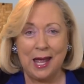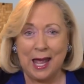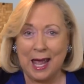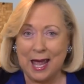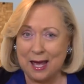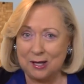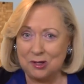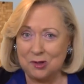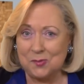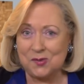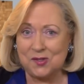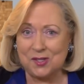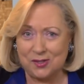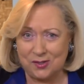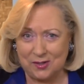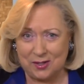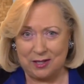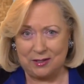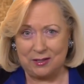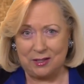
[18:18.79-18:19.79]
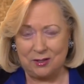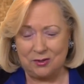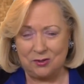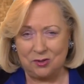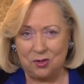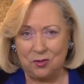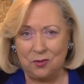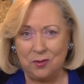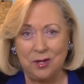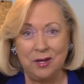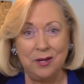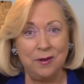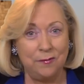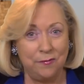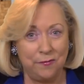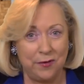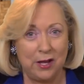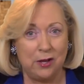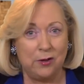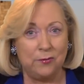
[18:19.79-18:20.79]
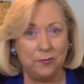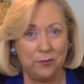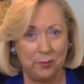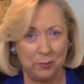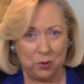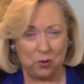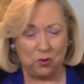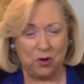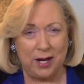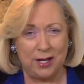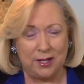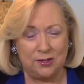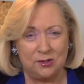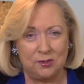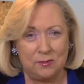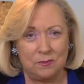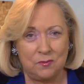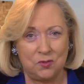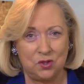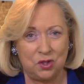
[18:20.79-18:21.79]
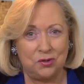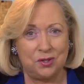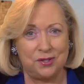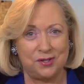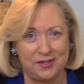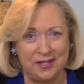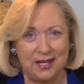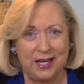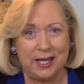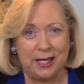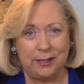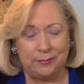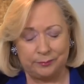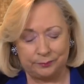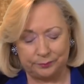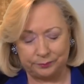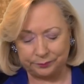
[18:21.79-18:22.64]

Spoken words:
Adam's descendants who fell from grace due to sin.